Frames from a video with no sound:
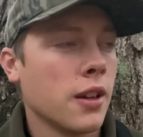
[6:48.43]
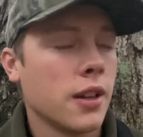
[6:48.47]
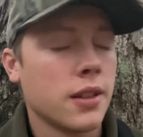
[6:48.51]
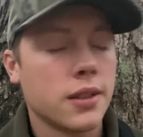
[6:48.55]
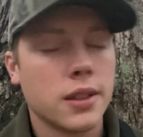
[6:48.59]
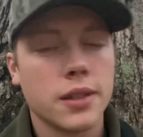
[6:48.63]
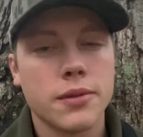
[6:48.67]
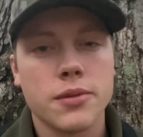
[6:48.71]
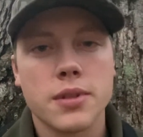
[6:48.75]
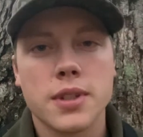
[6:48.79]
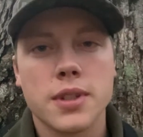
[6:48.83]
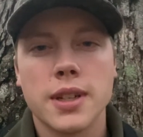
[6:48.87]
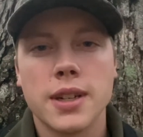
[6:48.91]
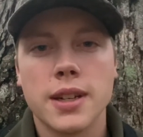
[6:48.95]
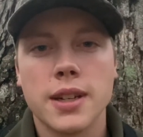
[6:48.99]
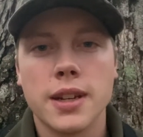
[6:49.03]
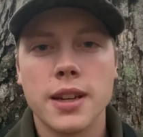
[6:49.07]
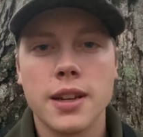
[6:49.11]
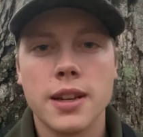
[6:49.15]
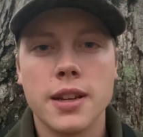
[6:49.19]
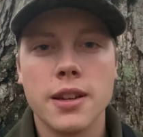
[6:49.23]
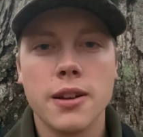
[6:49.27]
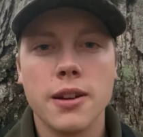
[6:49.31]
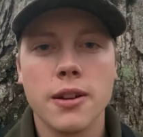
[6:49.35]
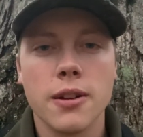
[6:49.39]
Haven't seen any
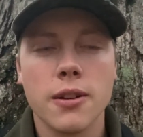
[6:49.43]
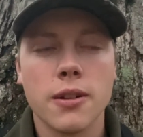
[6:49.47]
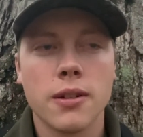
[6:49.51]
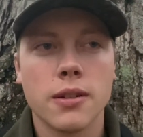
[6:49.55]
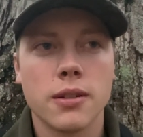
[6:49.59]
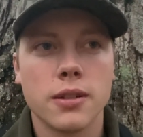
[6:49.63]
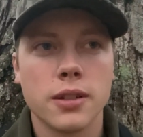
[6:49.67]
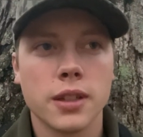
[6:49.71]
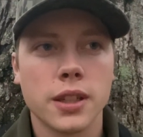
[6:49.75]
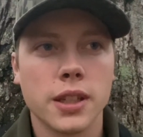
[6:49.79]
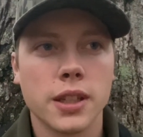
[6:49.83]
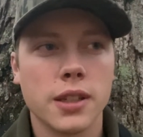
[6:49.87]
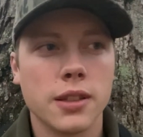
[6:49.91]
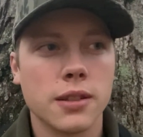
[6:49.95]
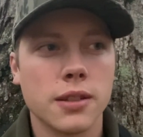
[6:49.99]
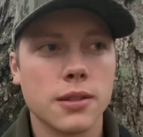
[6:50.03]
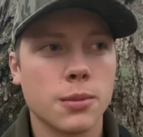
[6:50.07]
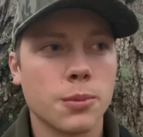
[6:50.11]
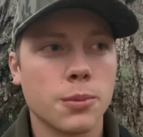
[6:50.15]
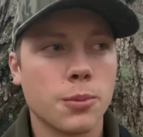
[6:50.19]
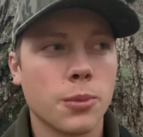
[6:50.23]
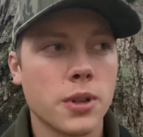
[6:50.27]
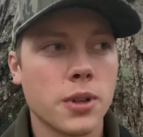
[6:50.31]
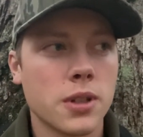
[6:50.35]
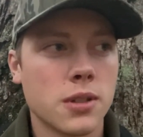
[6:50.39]
deer. Again,
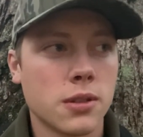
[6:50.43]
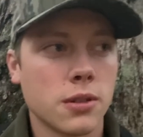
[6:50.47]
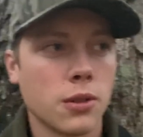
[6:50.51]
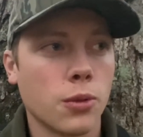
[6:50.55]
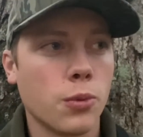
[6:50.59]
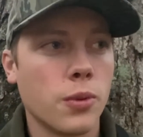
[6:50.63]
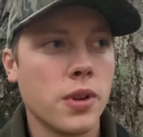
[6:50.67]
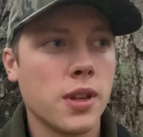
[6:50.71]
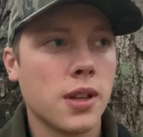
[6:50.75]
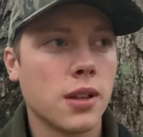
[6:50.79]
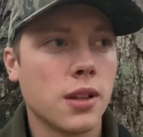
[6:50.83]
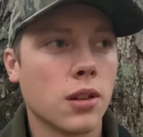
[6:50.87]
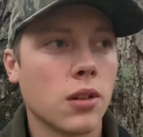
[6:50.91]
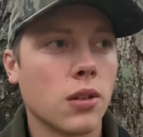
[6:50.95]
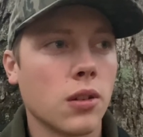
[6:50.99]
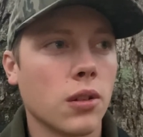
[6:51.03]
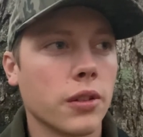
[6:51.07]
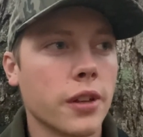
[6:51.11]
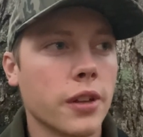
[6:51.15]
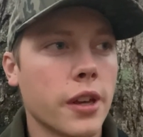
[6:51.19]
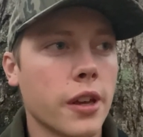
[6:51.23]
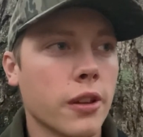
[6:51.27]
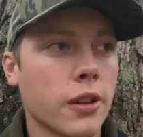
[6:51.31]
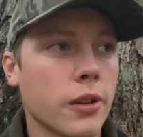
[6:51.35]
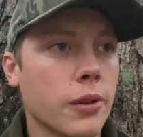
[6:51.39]
pretty slow weekend
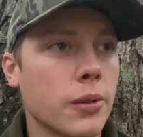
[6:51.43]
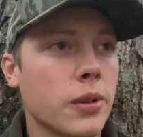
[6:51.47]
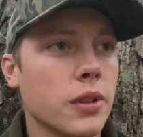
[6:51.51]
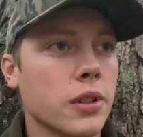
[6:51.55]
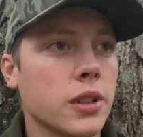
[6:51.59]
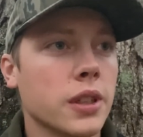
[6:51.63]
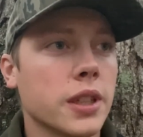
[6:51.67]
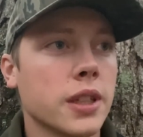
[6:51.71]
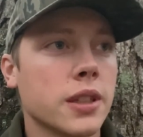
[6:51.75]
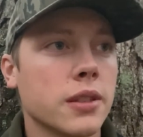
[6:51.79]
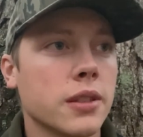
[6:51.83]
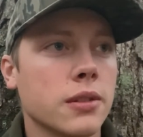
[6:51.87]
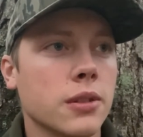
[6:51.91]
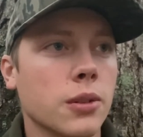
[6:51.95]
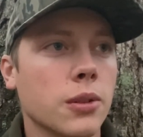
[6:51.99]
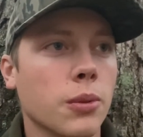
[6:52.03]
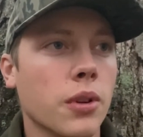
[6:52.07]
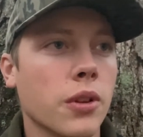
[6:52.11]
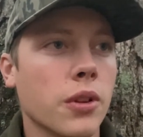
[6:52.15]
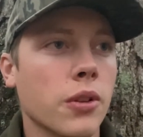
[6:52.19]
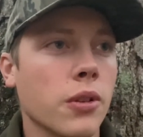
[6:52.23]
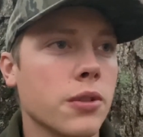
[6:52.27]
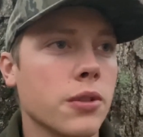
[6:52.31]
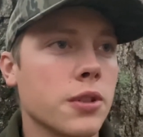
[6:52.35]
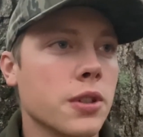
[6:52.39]
altogether, really. The
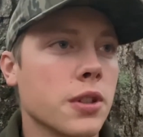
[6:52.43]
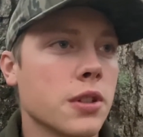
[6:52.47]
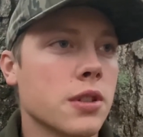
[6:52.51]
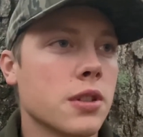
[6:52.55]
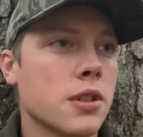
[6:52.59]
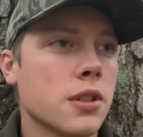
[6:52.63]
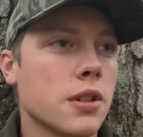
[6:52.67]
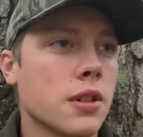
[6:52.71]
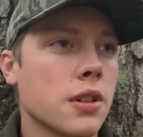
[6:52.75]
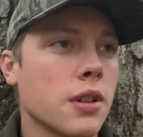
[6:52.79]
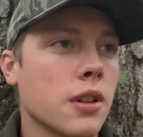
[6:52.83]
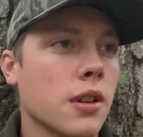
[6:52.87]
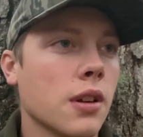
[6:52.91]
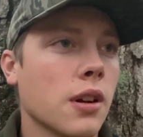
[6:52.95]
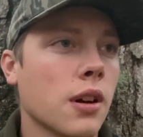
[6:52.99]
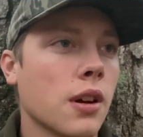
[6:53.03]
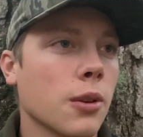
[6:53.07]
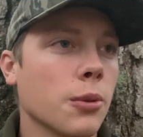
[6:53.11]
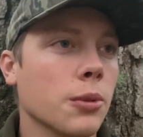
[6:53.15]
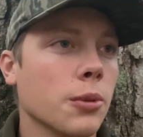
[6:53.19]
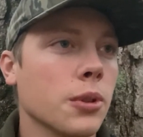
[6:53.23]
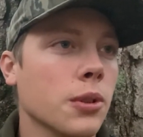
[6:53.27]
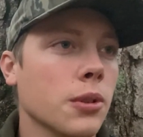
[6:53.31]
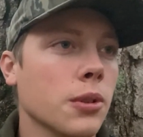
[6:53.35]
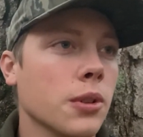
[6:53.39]
weather just not
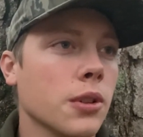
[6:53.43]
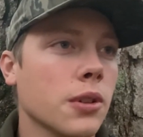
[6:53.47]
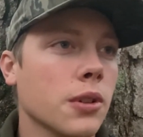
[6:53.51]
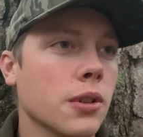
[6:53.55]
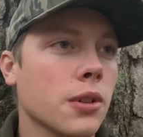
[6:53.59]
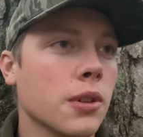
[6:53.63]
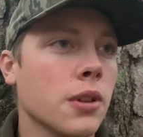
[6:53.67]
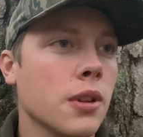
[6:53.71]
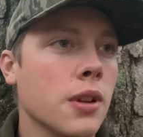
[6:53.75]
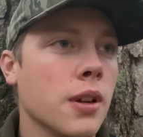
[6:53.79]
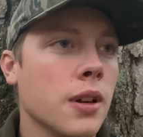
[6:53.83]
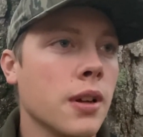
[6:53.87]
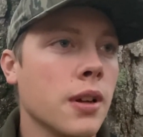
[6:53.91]
real good.